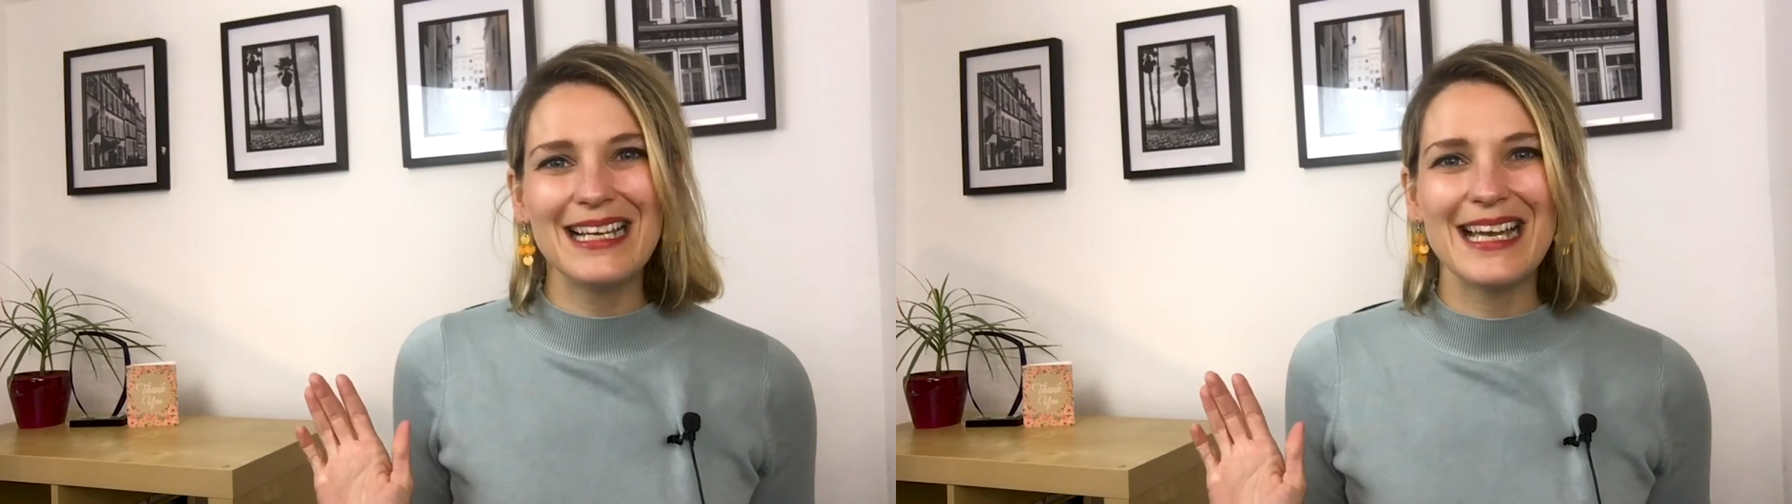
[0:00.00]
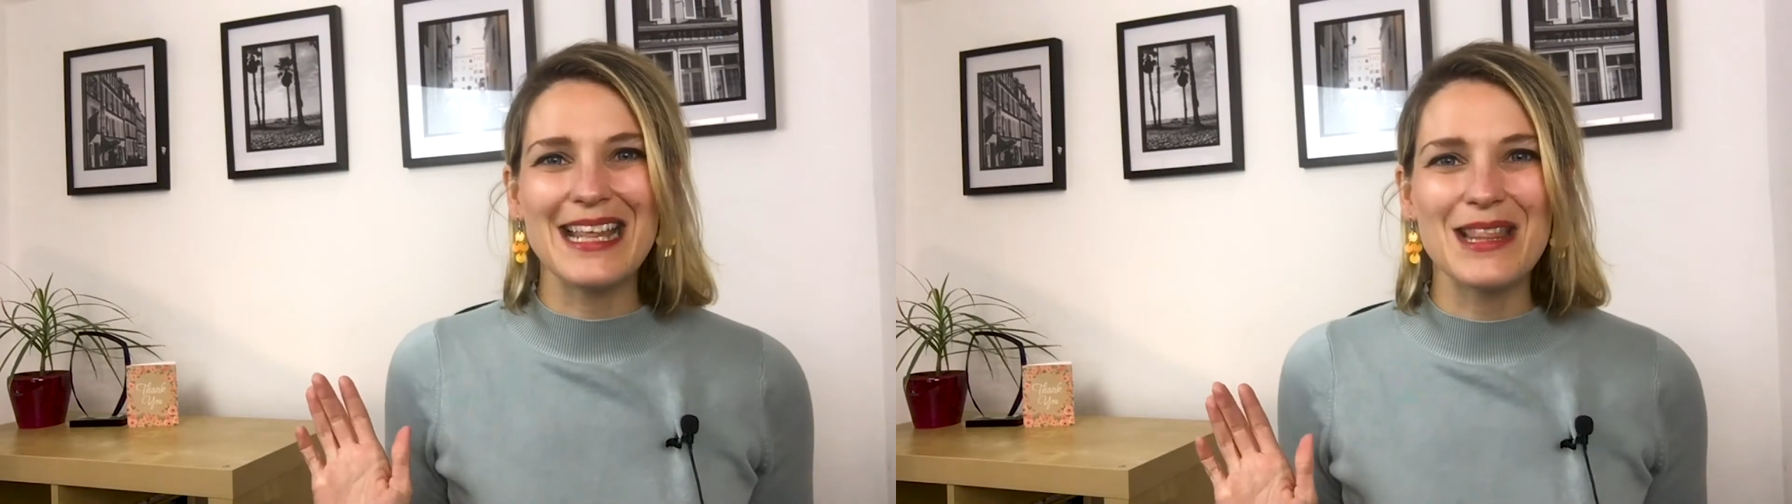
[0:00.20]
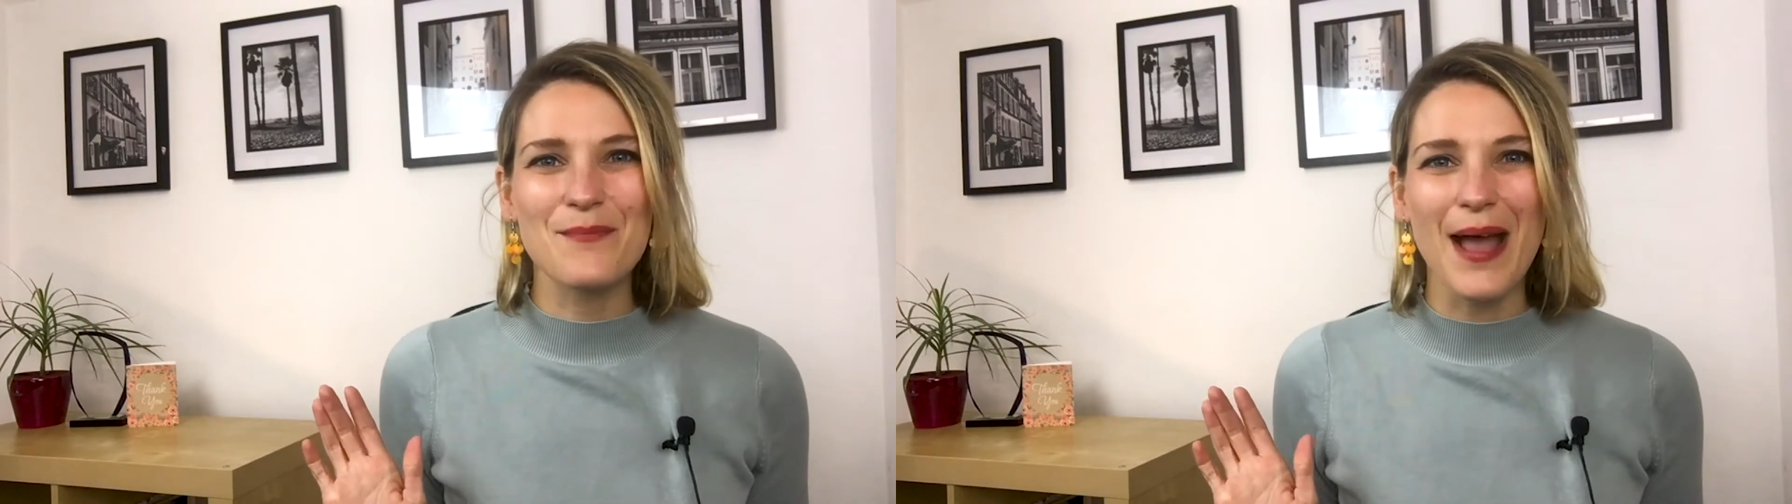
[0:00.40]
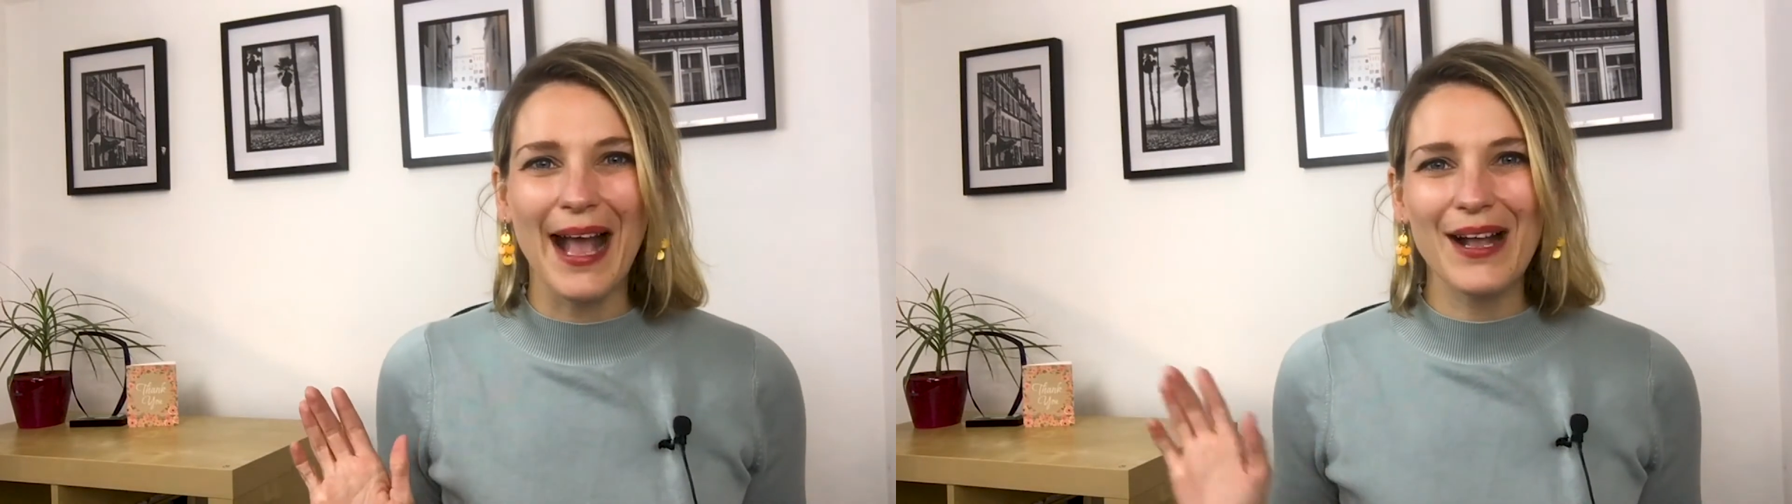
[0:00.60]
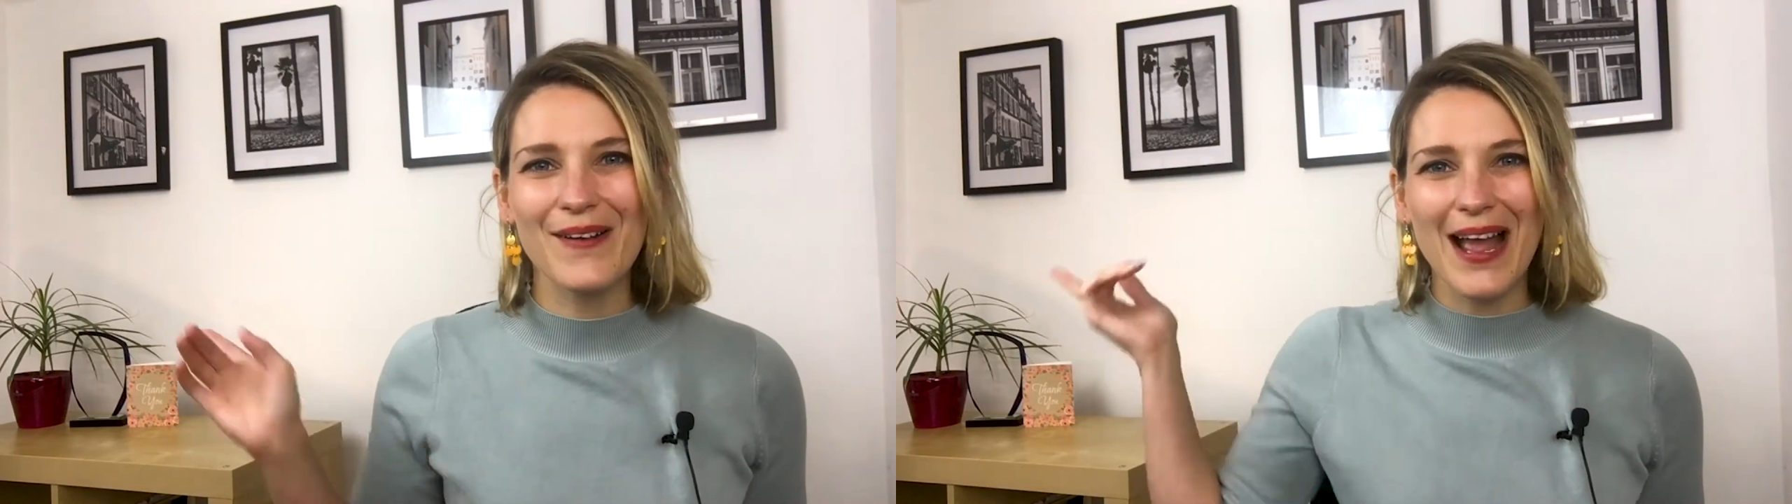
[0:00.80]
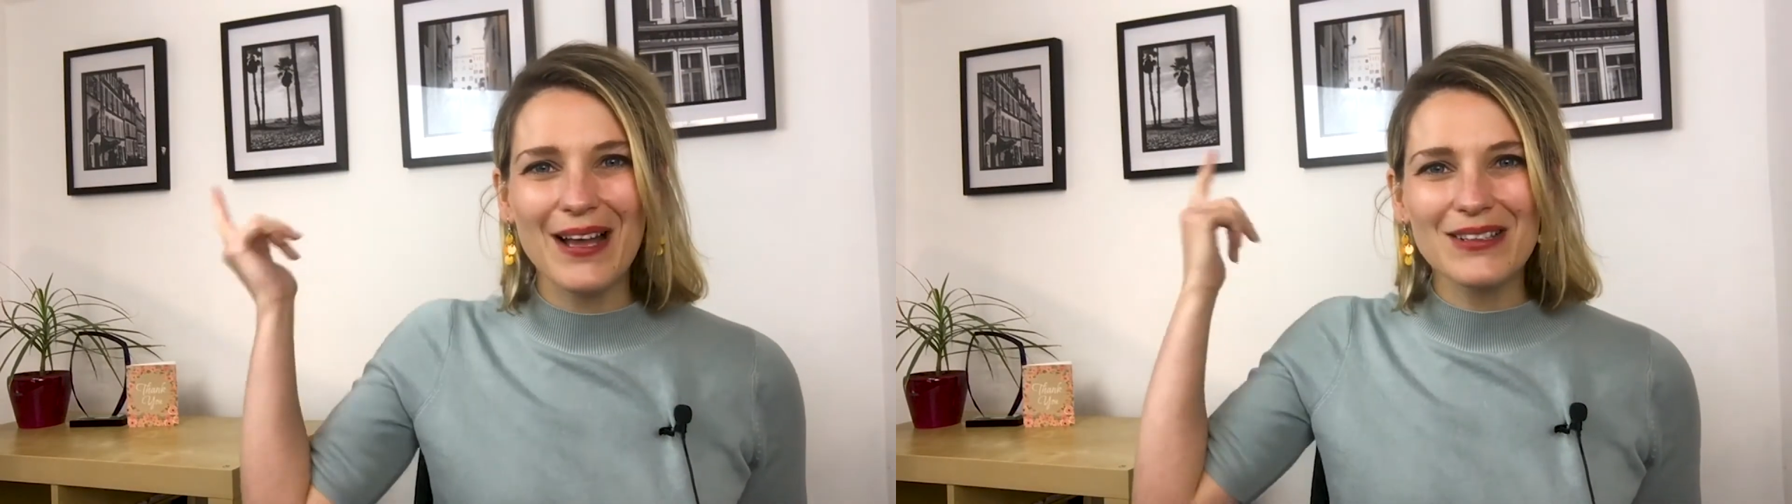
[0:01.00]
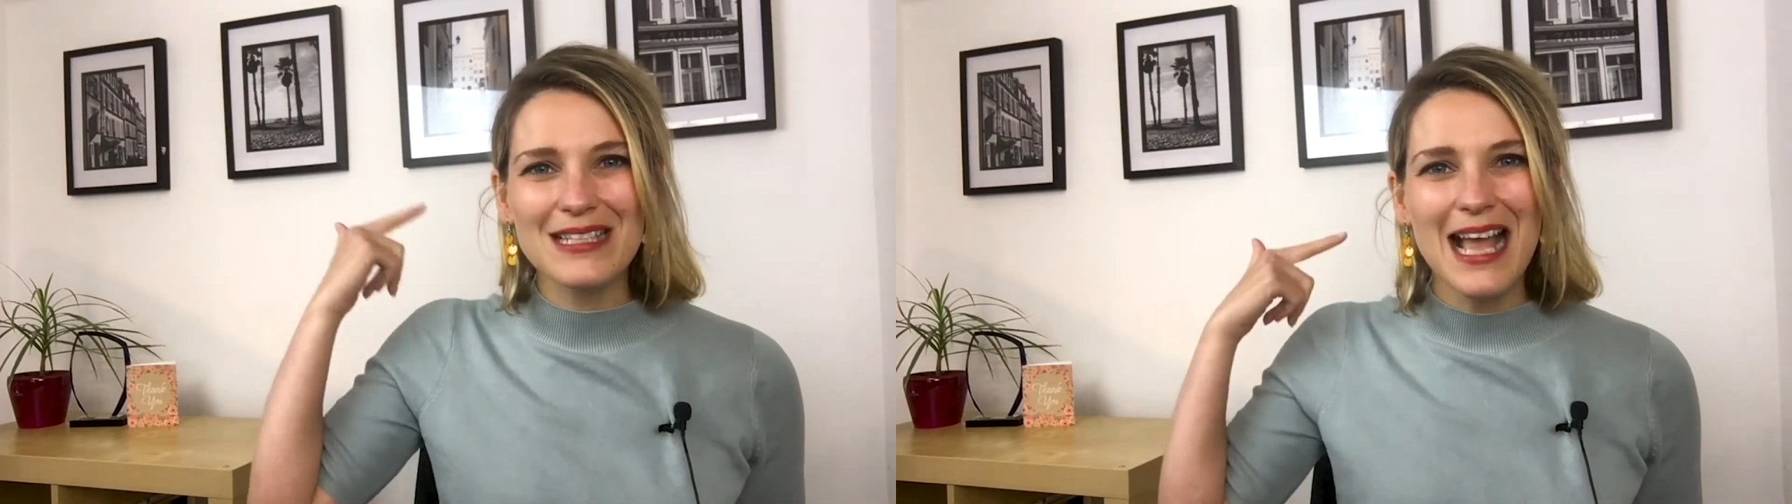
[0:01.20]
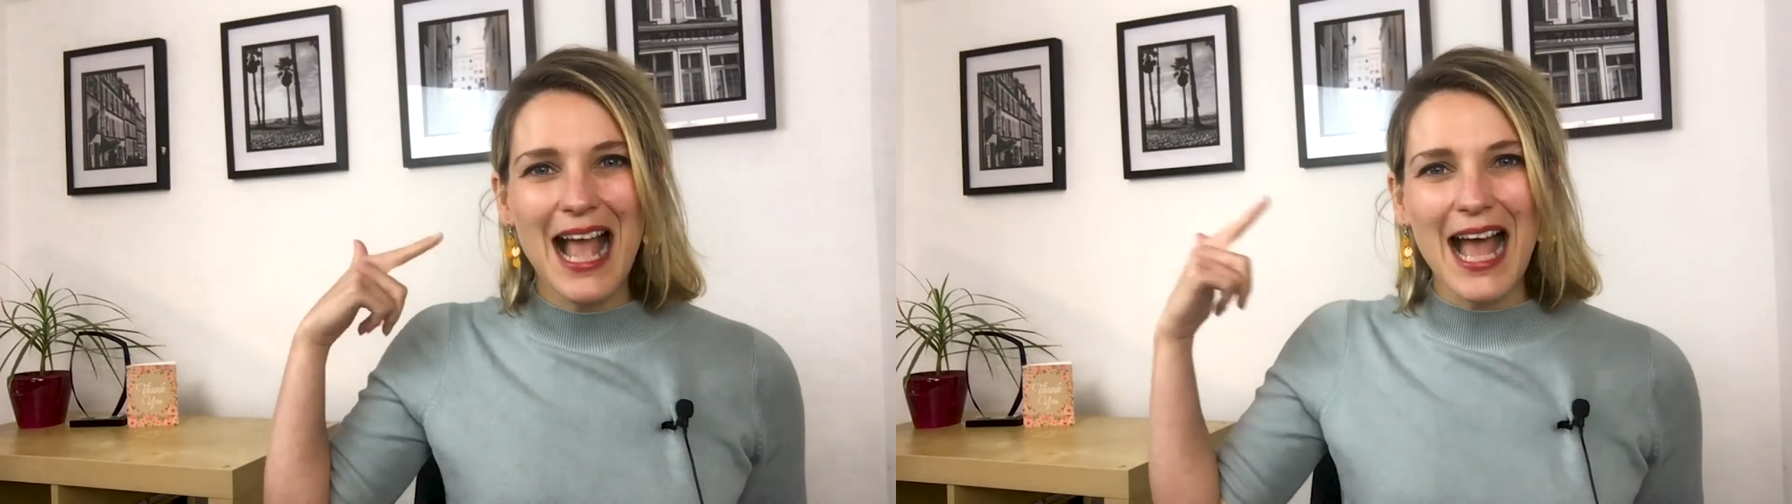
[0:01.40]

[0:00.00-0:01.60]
in the background